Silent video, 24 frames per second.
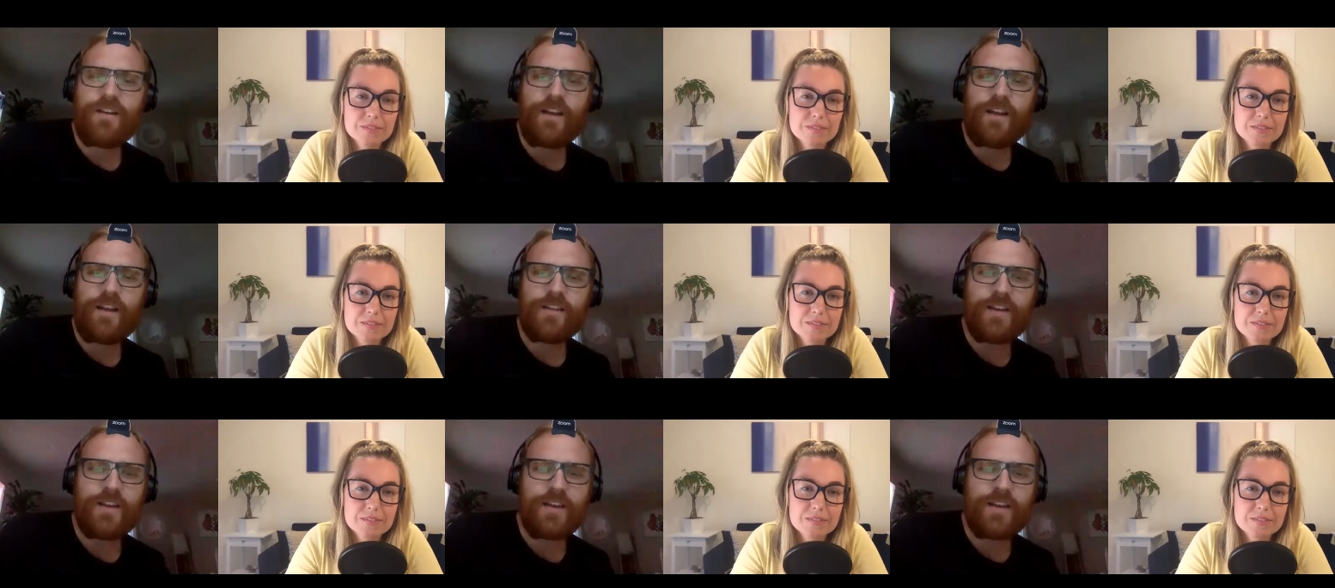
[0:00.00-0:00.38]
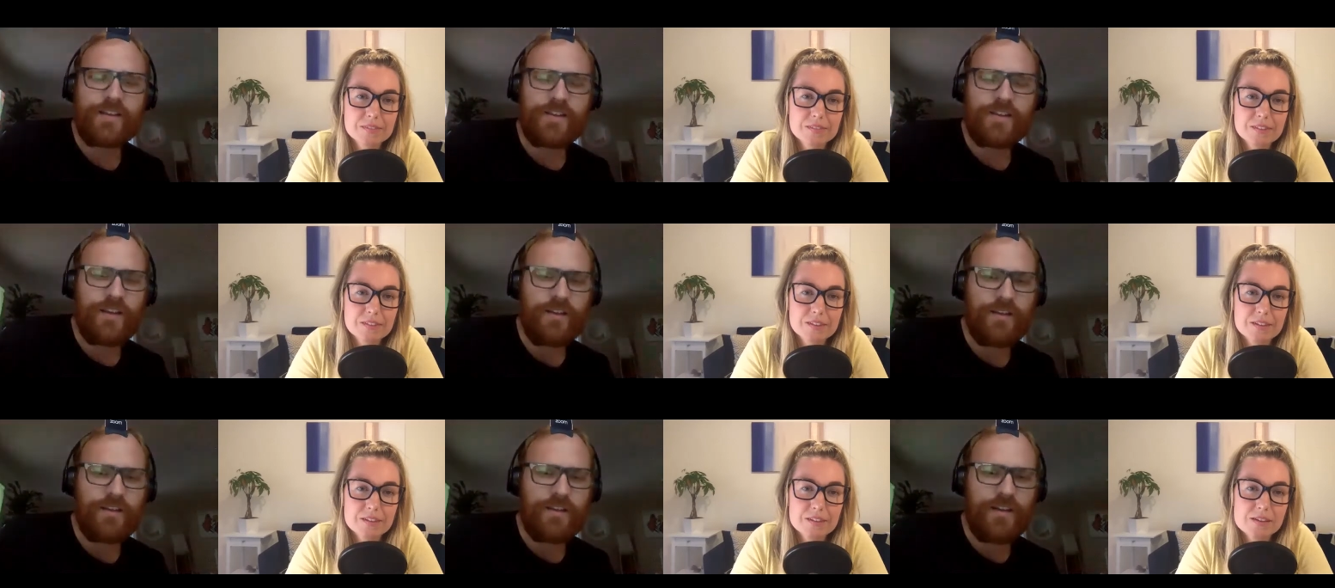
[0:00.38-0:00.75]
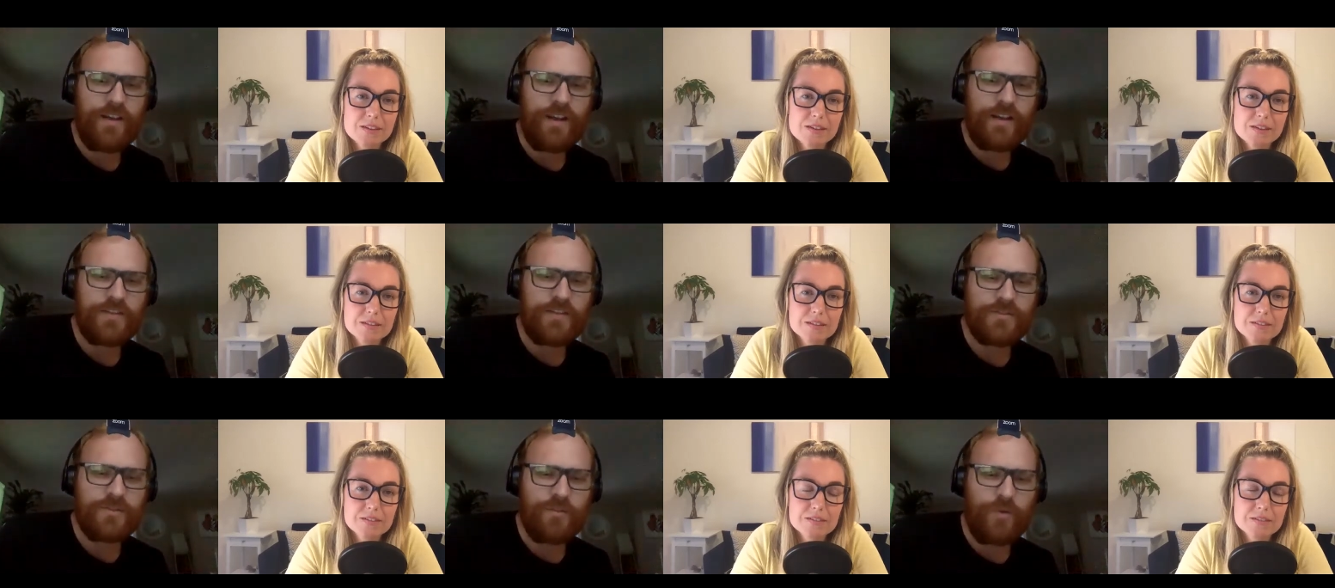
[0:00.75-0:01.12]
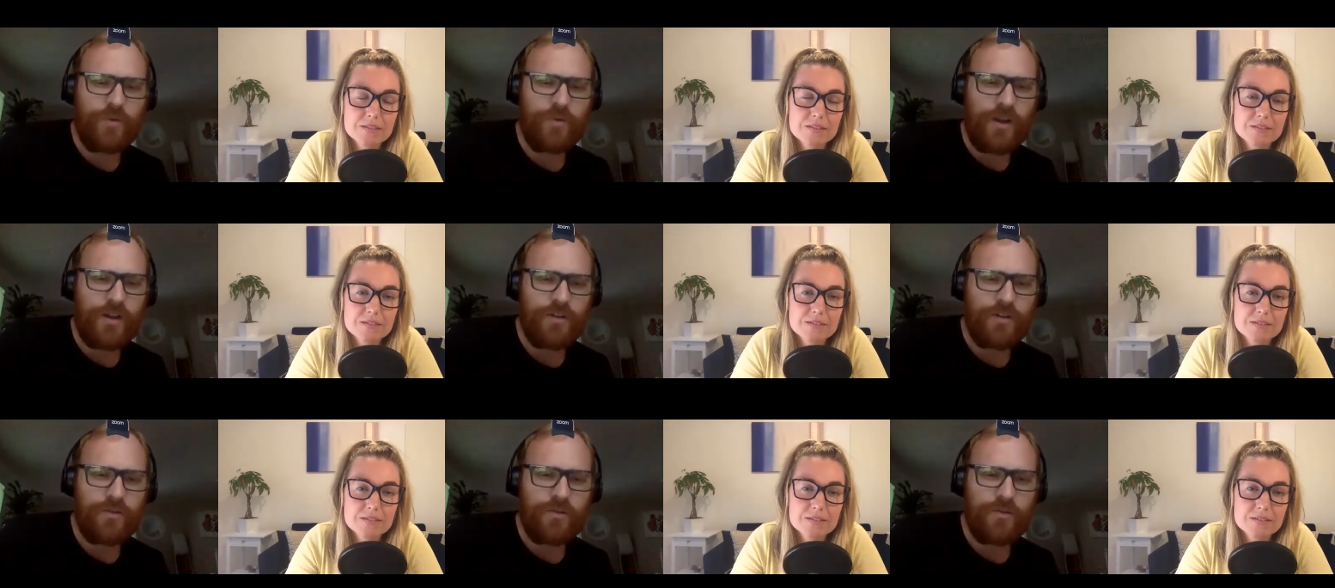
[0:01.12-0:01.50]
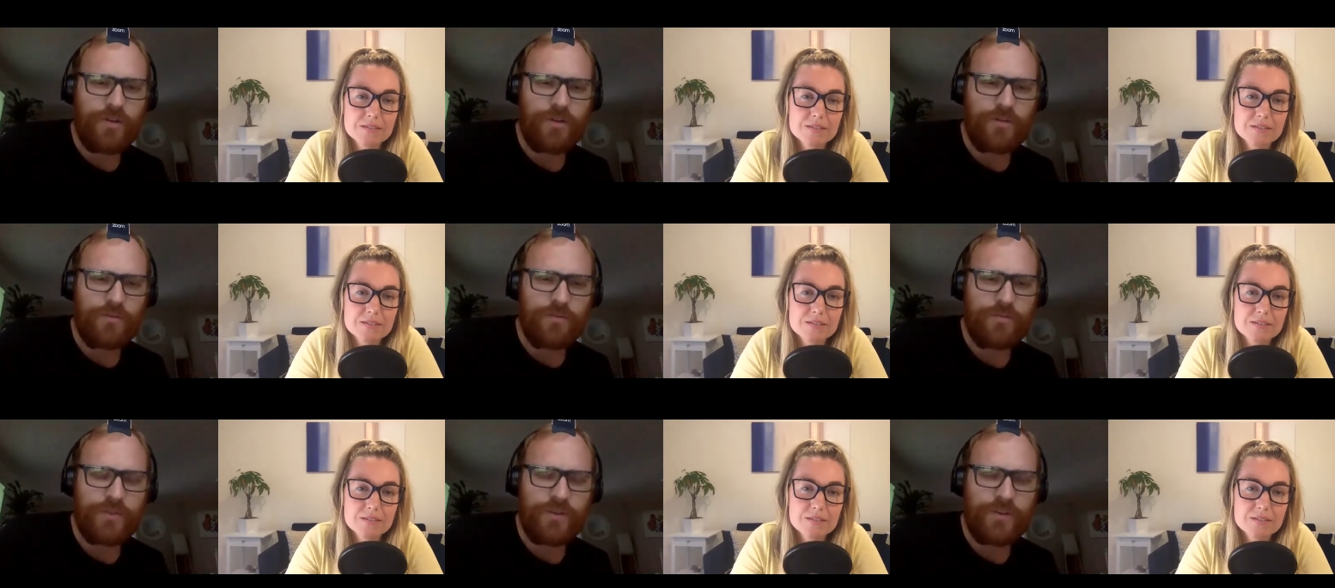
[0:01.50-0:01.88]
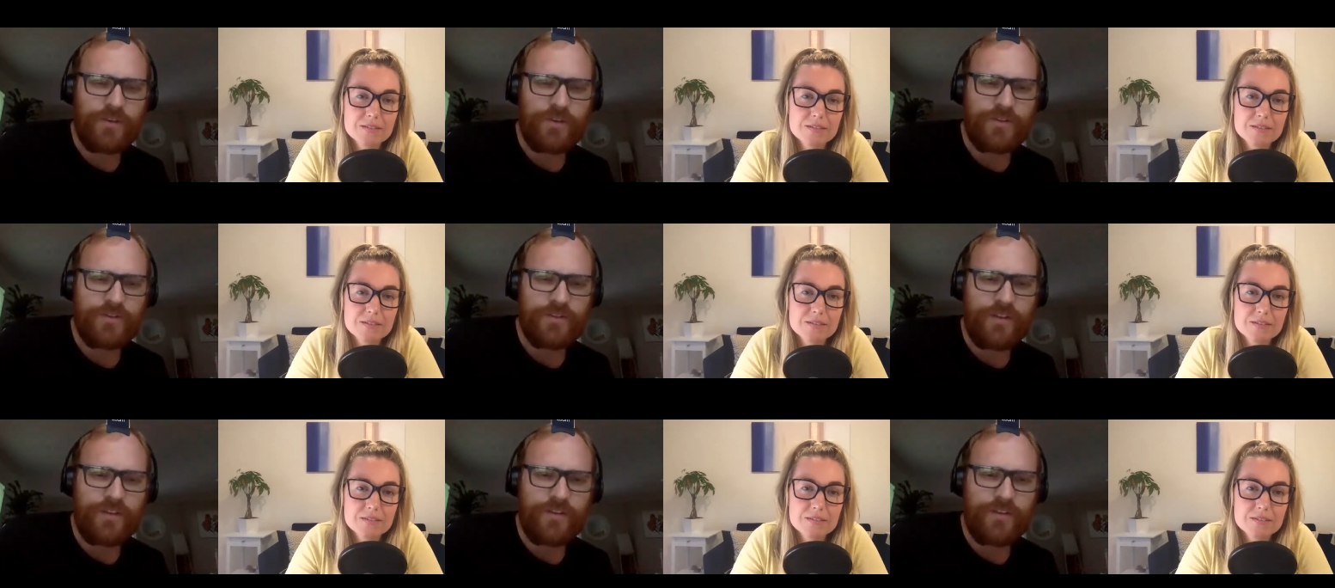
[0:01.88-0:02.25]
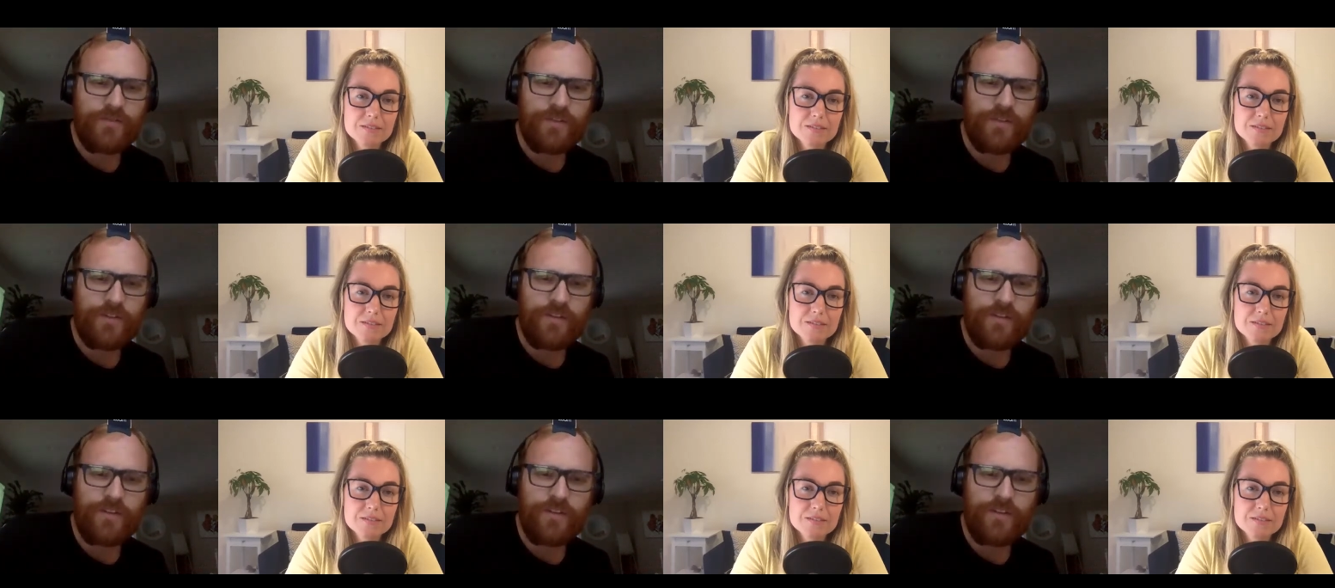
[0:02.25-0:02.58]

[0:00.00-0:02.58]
Speaker 1: i like that oscar wilde quote be yourself